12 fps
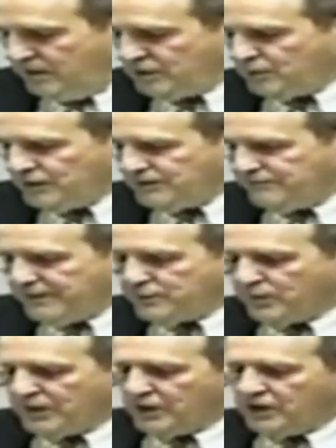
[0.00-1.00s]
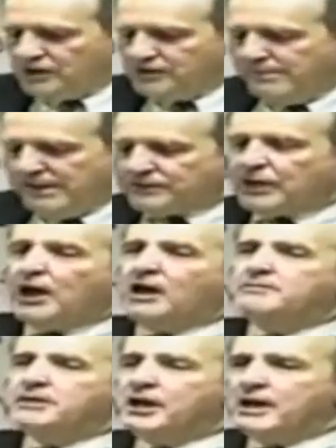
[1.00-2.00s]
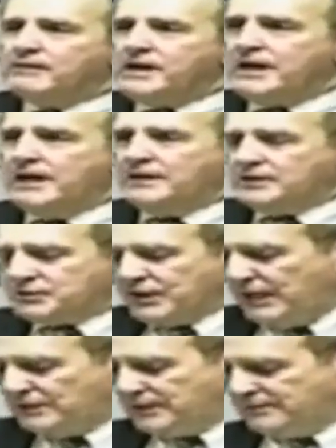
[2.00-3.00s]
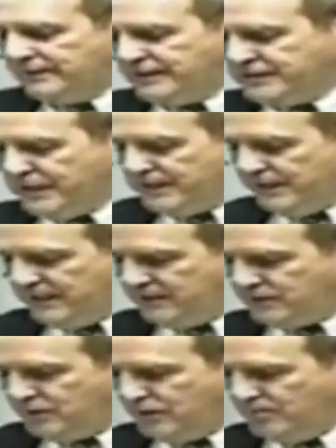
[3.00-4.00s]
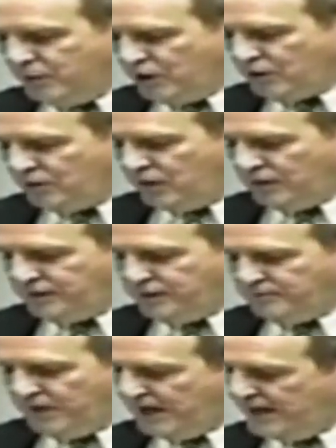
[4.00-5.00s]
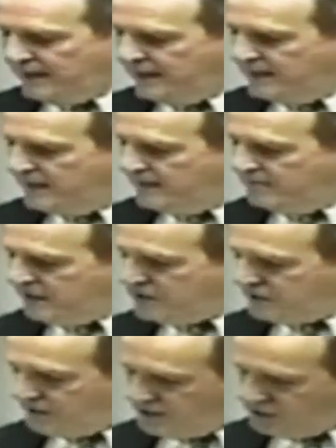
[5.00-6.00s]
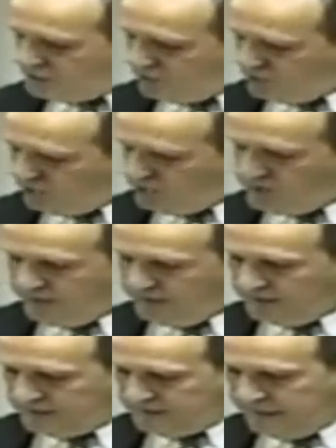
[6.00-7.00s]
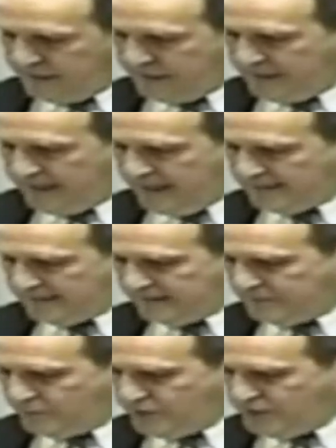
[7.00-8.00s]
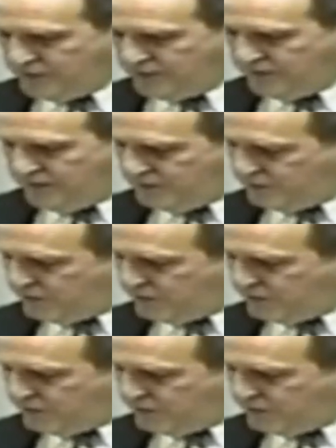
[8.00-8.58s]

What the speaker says: Much was eventually learned about the Carbonari and its Alta Vendita through a book authored by Monsignor George Dillon, a Catholic priest in